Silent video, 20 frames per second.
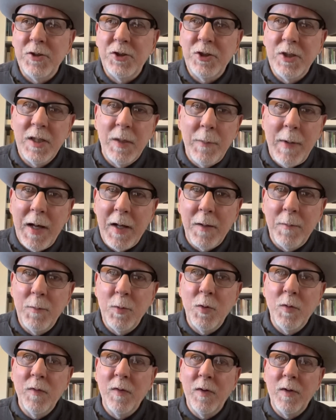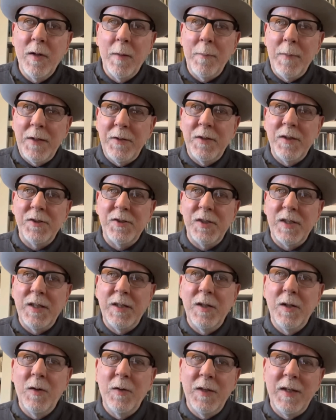Sheet About a Mover and
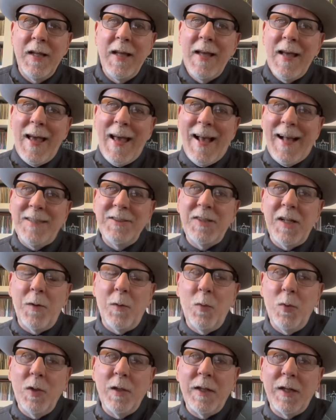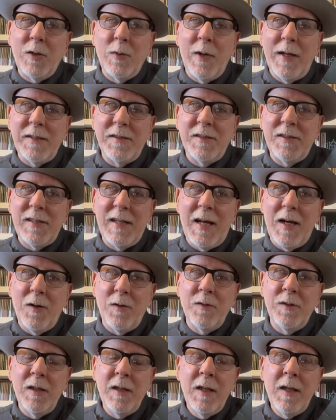Mendocino, and has that really great
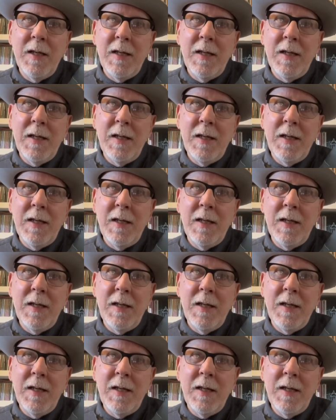sound.